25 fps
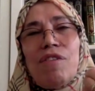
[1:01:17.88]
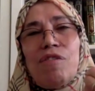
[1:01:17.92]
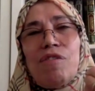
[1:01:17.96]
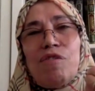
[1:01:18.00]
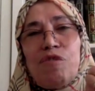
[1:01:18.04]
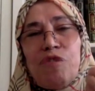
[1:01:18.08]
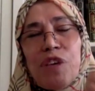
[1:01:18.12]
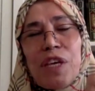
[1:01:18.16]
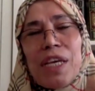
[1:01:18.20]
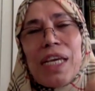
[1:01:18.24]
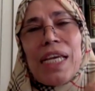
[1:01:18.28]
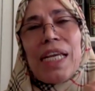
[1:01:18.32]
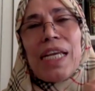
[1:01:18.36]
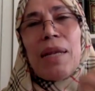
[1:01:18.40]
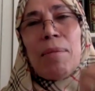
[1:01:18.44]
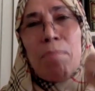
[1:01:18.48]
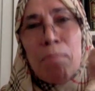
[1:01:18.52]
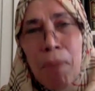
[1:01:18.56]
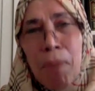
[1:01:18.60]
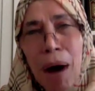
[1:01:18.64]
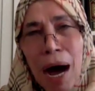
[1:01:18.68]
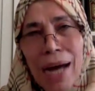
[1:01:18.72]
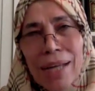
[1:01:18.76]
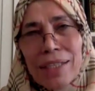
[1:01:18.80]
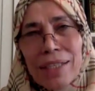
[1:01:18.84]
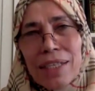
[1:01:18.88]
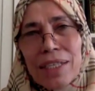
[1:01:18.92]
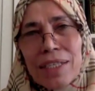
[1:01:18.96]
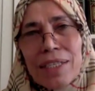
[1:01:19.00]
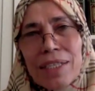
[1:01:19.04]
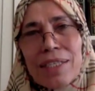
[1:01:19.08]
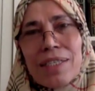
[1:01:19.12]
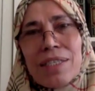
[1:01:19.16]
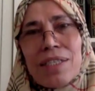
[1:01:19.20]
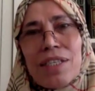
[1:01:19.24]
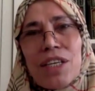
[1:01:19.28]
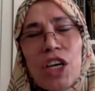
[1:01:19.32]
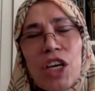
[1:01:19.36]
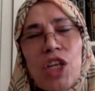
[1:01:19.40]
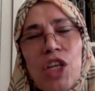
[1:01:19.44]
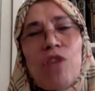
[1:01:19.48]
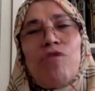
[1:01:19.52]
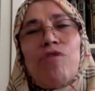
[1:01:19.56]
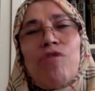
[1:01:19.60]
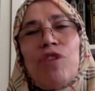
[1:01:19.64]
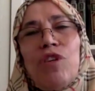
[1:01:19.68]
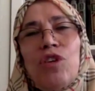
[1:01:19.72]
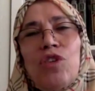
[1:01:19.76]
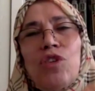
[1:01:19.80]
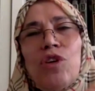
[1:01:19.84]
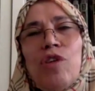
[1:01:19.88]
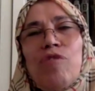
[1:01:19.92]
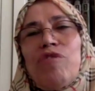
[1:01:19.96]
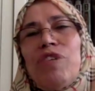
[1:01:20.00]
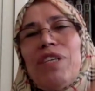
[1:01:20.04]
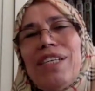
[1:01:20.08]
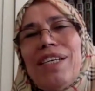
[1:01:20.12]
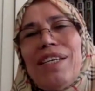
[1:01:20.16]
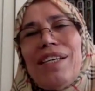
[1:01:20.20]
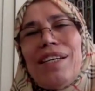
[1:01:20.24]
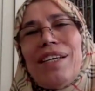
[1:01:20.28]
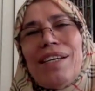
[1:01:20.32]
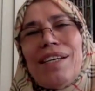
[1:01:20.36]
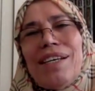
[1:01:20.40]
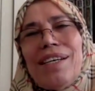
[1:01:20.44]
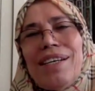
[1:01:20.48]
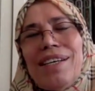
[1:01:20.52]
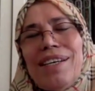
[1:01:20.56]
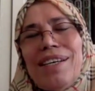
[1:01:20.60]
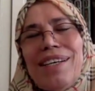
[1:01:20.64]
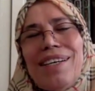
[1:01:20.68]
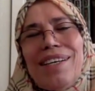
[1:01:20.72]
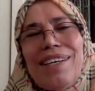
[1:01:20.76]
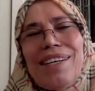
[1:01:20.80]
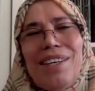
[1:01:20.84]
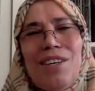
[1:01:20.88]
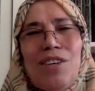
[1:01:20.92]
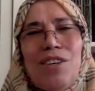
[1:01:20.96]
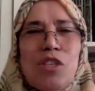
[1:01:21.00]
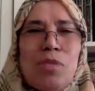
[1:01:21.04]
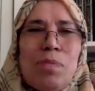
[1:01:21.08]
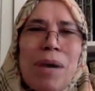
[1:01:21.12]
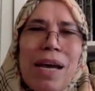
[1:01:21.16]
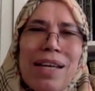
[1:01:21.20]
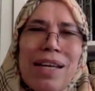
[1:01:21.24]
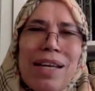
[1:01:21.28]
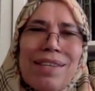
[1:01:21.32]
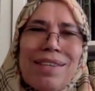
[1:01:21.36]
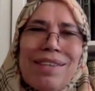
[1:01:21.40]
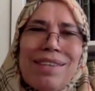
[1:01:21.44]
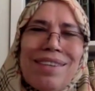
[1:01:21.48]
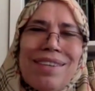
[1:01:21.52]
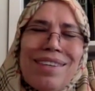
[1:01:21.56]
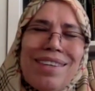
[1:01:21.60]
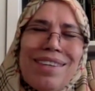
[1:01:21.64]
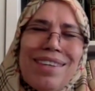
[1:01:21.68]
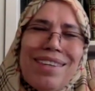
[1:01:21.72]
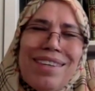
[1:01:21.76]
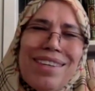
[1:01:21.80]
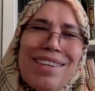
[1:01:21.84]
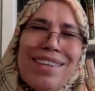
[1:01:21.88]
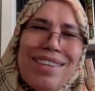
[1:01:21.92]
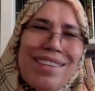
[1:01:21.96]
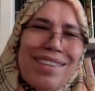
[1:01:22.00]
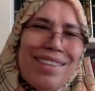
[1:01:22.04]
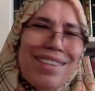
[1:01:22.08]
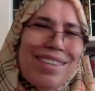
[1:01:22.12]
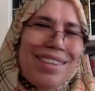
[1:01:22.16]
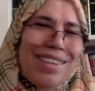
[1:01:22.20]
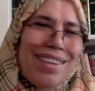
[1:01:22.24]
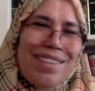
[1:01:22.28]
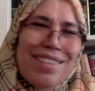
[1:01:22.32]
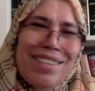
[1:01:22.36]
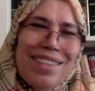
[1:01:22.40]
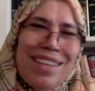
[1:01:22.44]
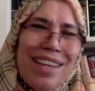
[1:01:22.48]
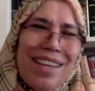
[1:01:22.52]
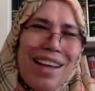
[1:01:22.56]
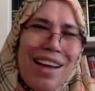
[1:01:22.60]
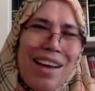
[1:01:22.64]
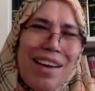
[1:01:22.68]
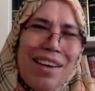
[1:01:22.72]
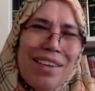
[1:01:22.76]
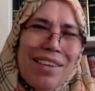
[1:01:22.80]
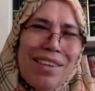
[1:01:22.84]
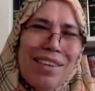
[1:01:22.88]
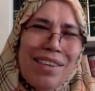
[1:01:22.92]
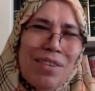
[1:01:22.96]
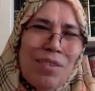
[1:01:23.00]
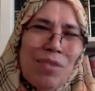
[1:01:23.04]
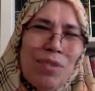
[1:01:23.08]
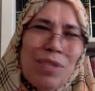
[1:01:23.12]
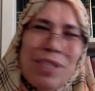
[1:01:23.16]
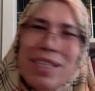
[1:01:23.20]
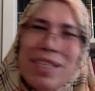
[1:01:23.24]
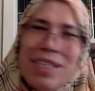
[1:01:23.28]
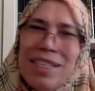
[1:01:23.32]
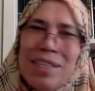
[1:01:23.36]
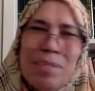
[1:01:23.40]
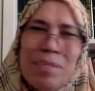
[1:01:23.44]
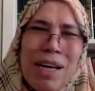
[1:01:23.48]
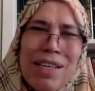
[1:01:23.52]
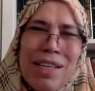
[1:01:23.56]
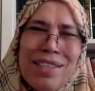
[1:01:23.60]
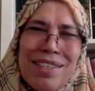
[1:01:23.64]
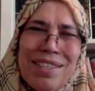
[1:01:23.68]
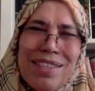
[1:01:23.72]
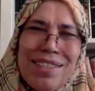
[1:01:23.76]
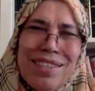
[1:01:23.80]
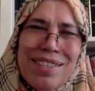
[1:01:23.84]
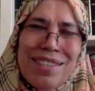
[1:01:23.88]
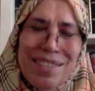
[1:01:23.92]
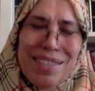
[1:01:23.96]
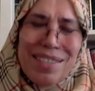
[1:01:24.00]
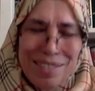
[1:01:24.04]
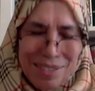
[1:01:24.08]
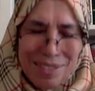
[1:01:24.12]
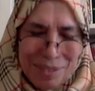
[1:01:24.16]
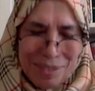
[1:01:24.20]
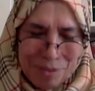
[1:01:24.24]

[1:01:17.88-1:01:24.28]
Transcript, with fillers: feel modest in the front of uh, Uthman uh, was his modest.